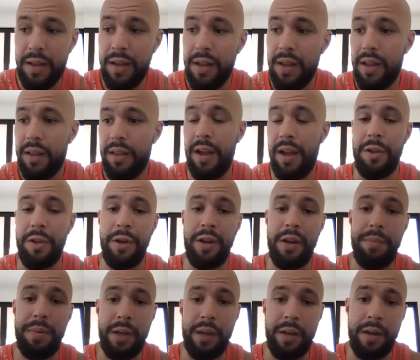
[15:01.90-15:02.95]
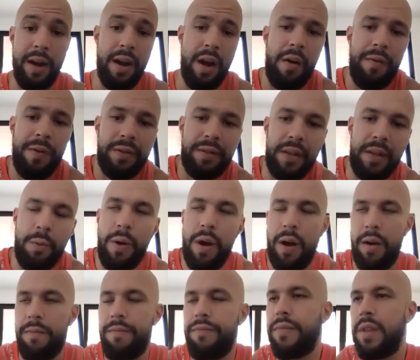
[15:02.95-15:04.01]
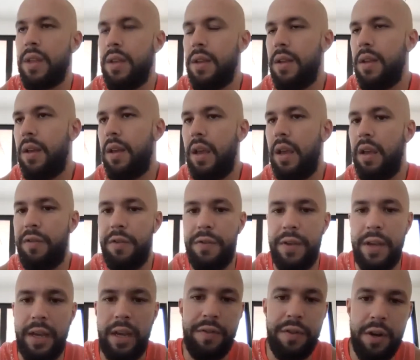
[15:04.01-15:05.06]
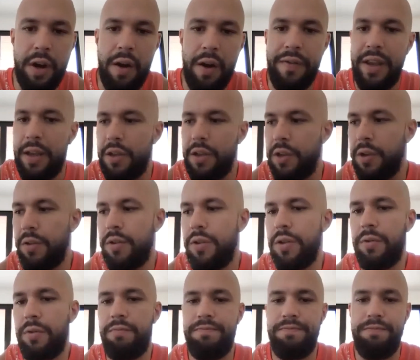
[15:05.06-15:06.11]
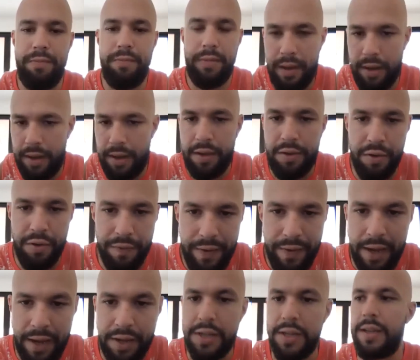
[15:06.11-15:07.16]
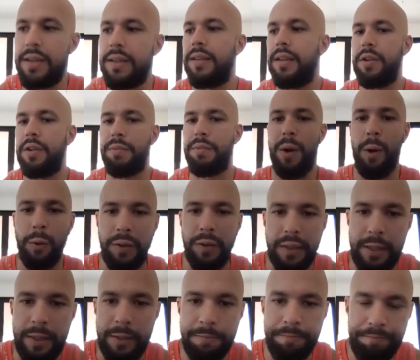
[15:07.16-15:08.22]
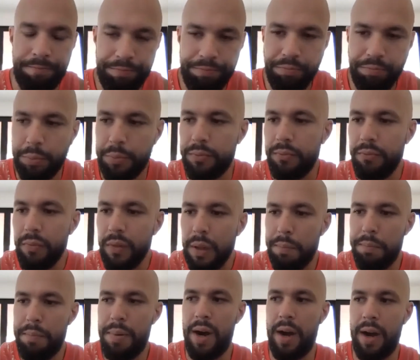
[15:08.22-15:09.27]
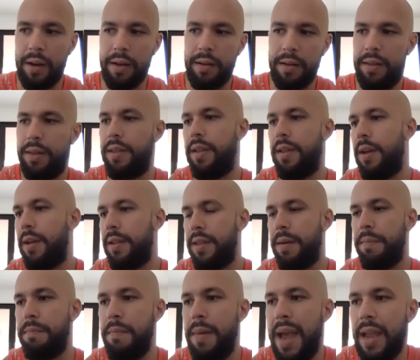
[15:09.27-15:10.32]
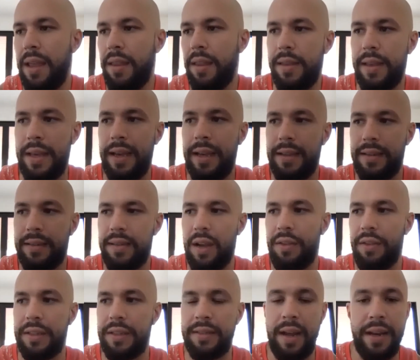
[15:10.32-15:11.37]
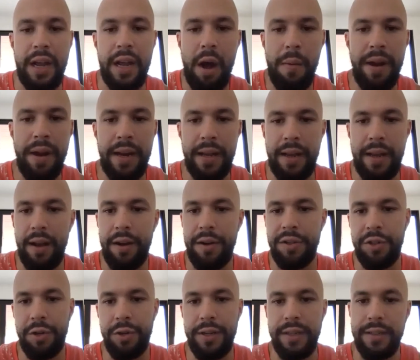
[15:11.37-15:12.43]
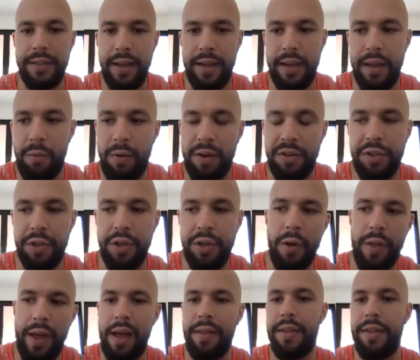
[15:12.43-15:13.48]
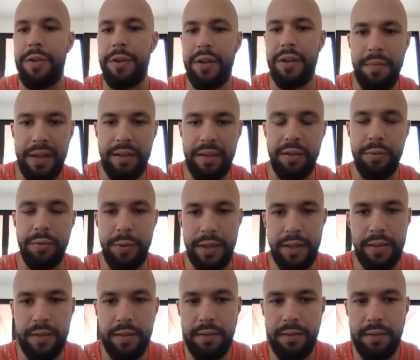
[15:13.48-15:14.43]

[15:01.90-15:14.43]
then you're going to be good. And obviously, well, if you're vegan, if you're not vegan, you eat your veggies, eat your protein. But the main thing is understanding how many calories you're intaking. Once you know that, then you can make some tweaks.